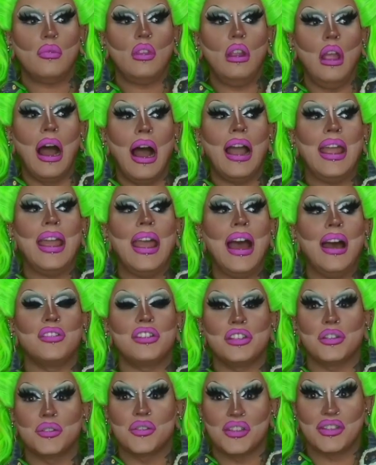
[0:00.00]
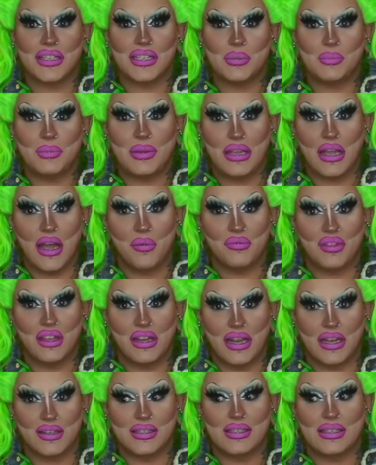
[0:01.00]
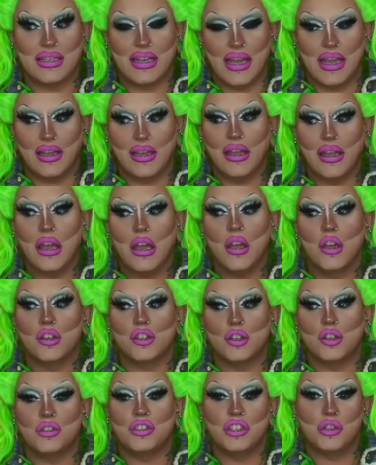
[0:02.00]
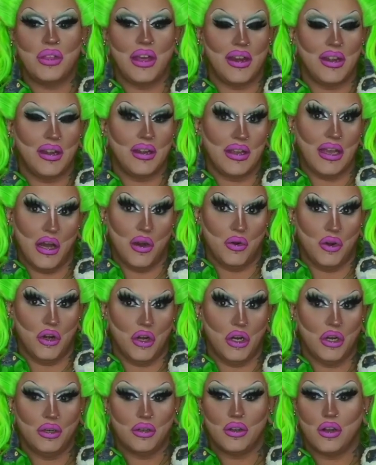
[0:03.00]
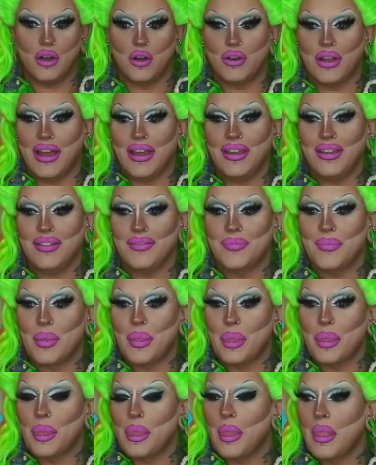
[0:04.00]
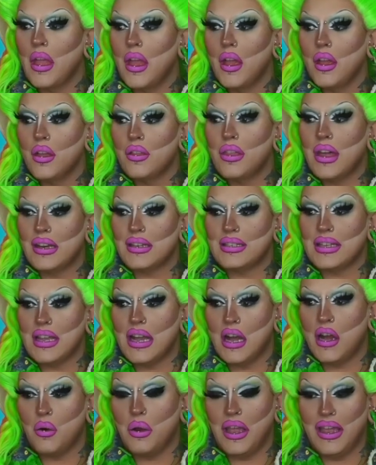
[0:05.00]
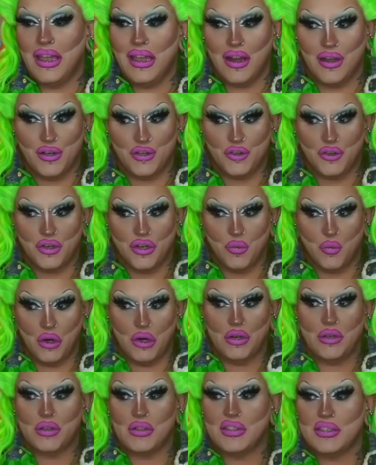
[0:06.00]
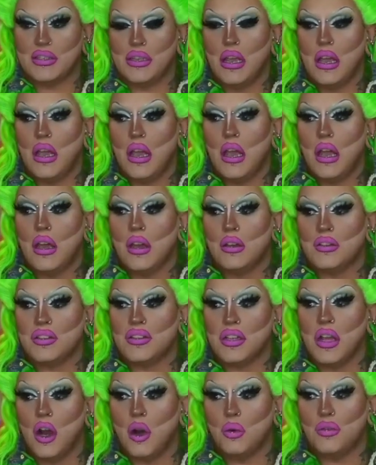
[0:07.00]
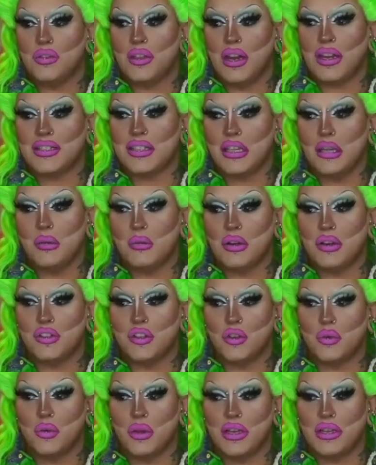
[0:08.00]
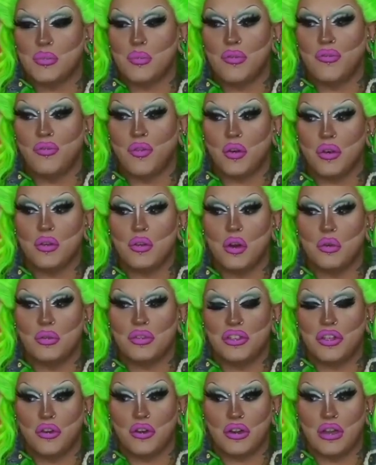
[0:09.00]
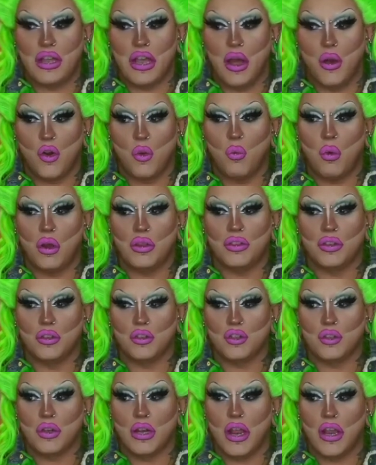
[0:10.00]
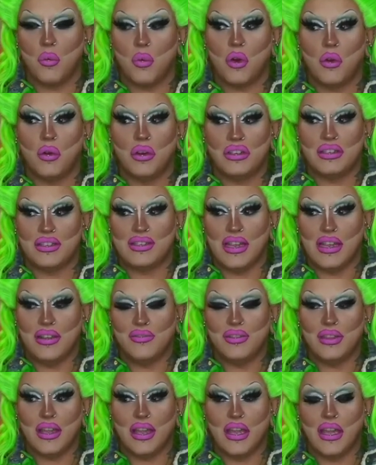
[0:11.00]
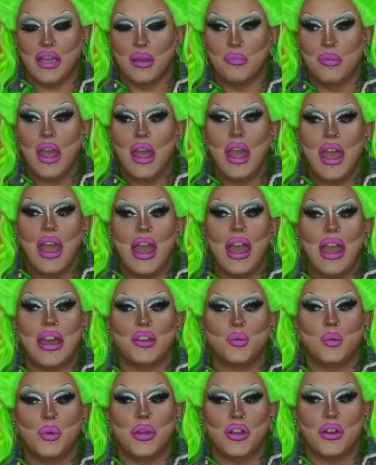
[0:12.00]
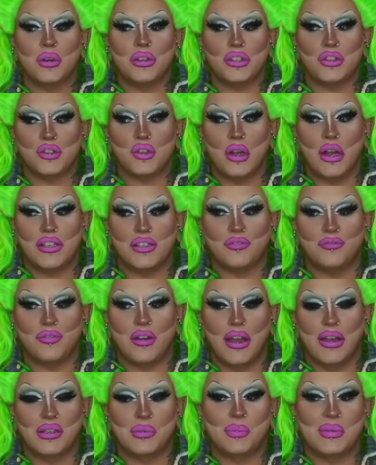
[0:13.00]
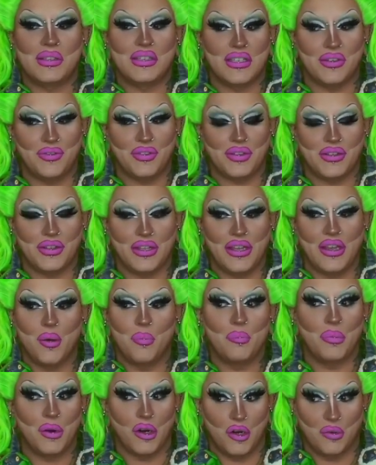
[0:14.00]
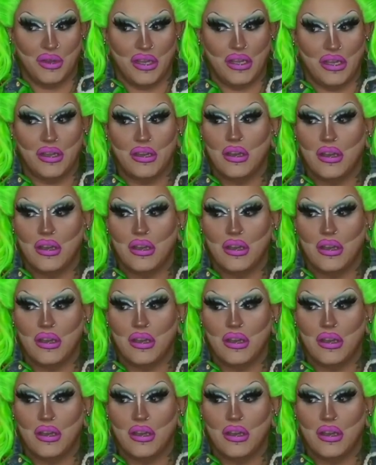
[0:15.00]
I have until 6 p.m. the next day to do that encounter, okay? That is how a honey tree works. So, the next thing you want to do is, before you go into your encounter, one little trick, we're going to save the game, and we are going to try to find specifically a Burmy.